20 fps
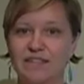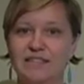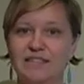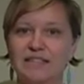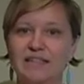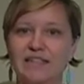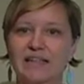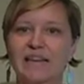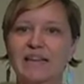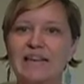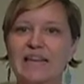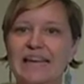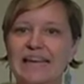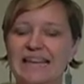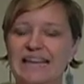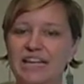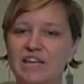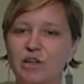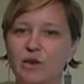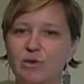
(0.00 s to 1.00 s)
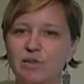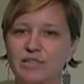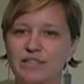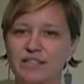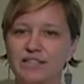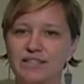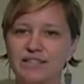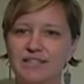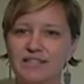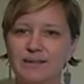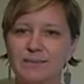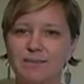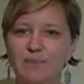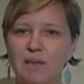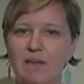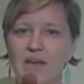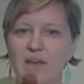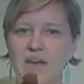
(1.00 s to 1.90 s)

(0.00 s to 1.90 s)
It's an ecosystem